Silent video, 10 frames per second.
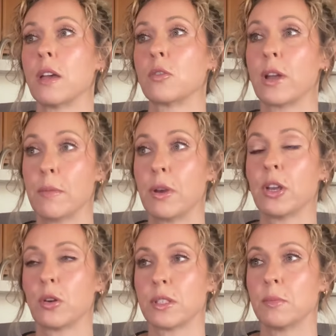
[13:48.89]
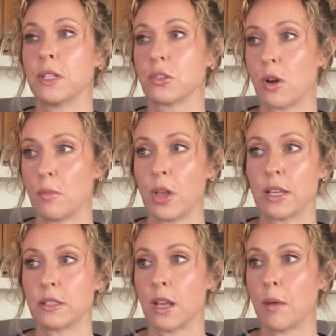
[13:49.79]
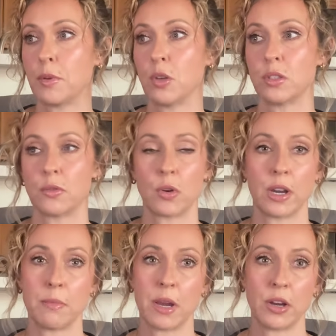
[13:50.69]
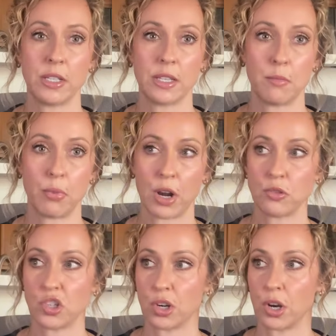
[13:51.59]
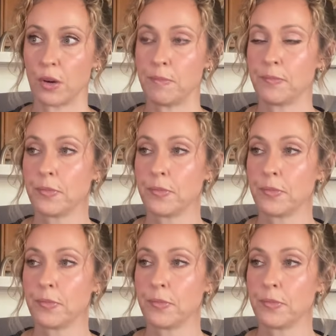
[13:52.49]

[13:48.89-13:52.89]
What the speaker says: cranberry Christmas crumble has top notes of cranberries and brown sugar,